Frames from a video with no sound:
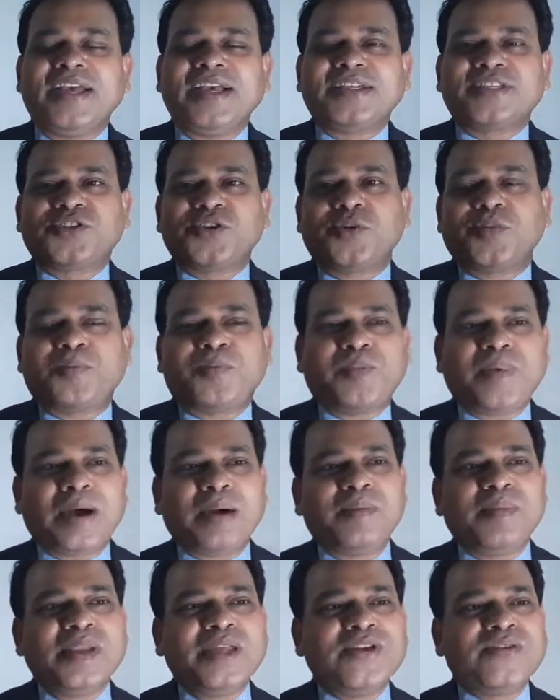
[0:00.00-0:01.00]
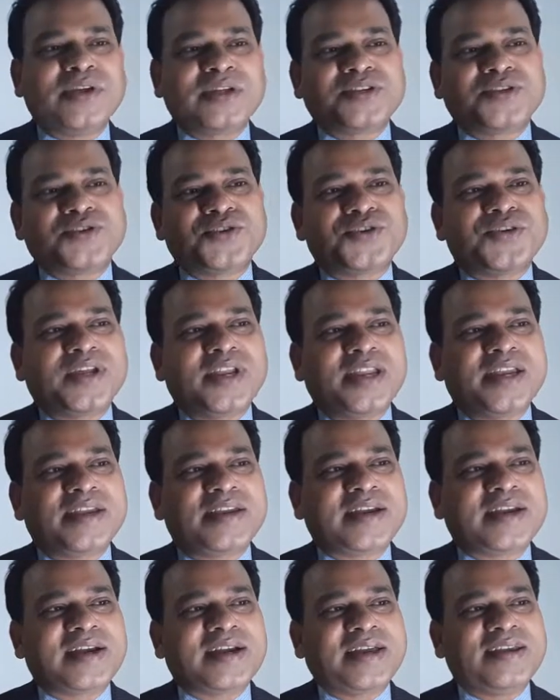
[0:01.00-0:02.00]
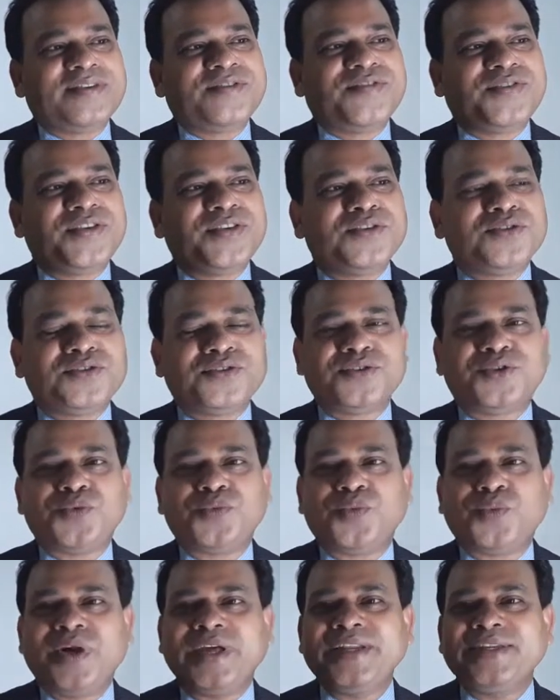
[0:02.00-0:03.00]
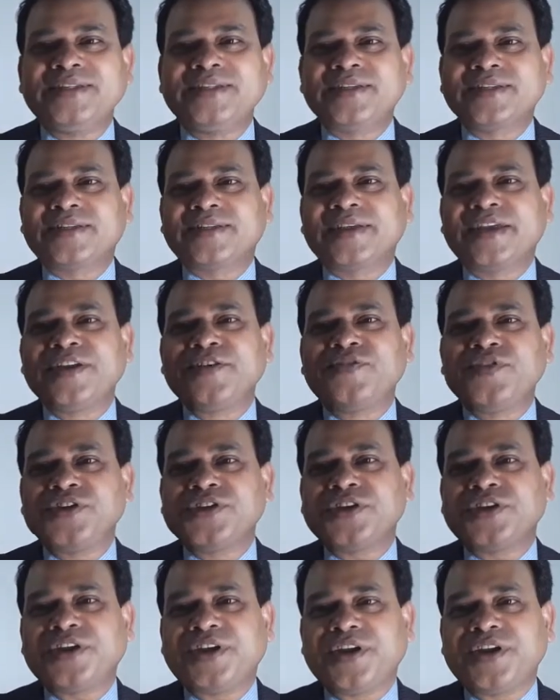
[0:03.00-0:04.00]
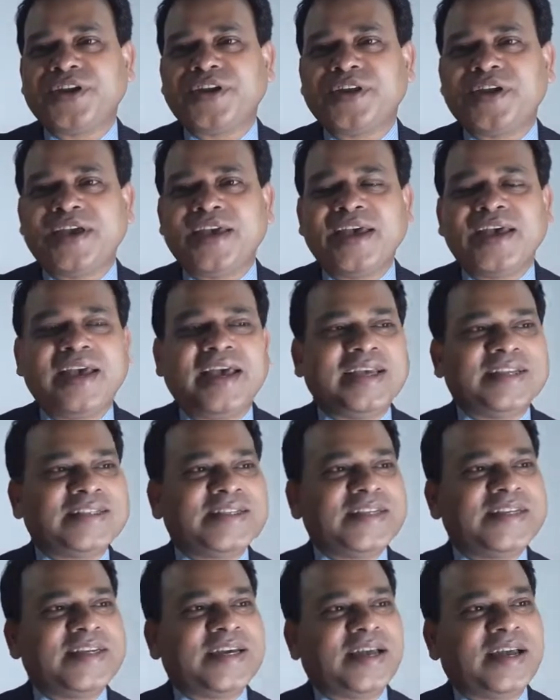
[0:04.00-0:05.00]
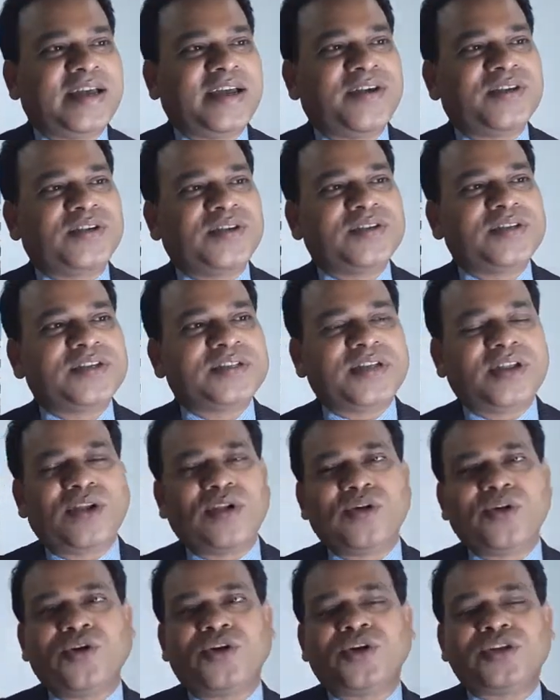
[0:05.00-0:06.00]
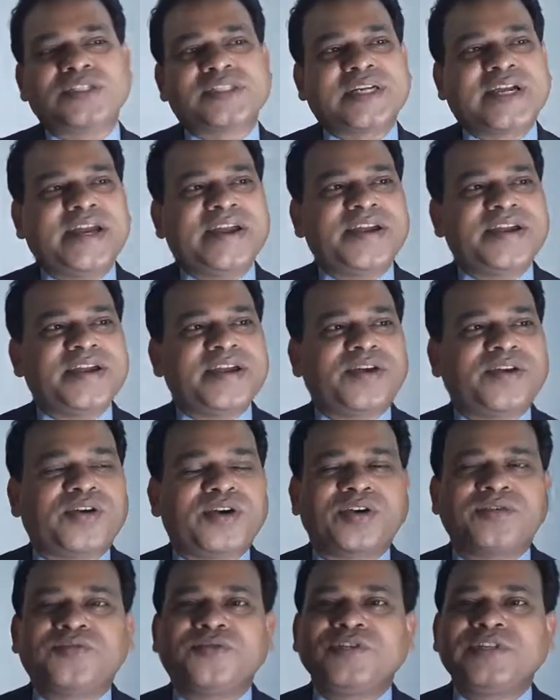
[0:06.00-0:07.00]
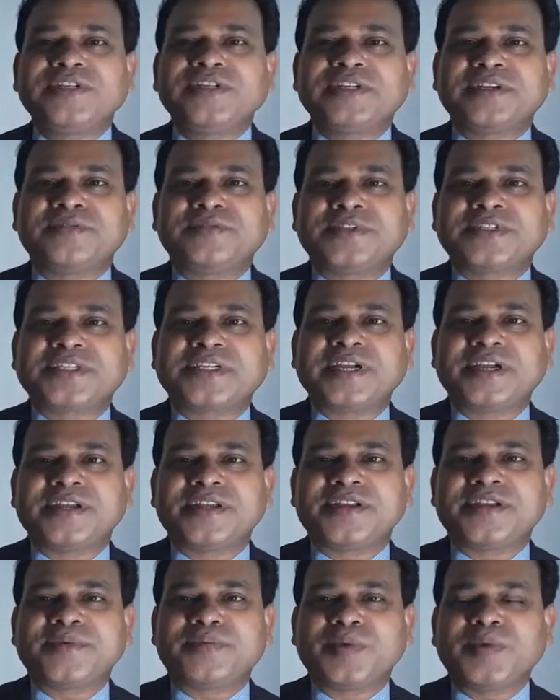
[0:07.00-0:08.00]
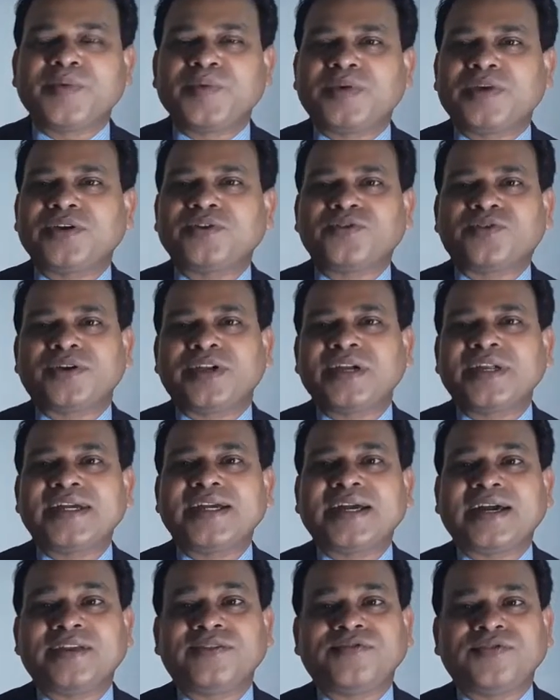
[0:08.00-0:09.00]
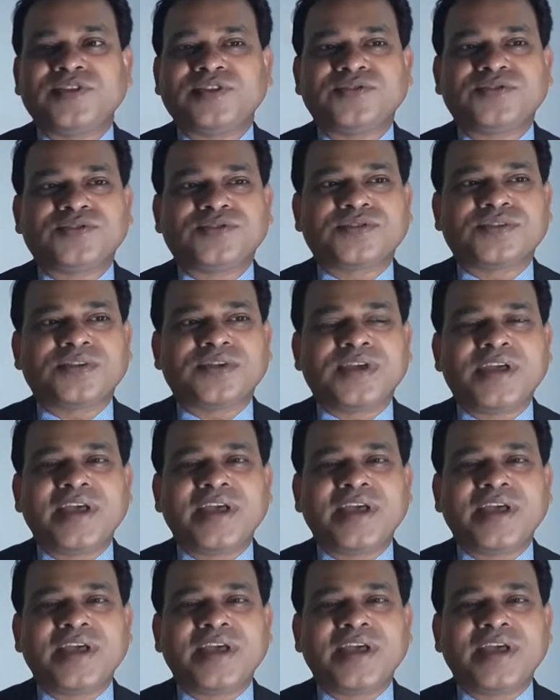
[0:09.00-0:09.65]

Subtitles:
So public were totally, you know, confused. What is this Kingfisher Red? Is it a, you know, there's a low cost carrier or a full service carrier? People are totally confused.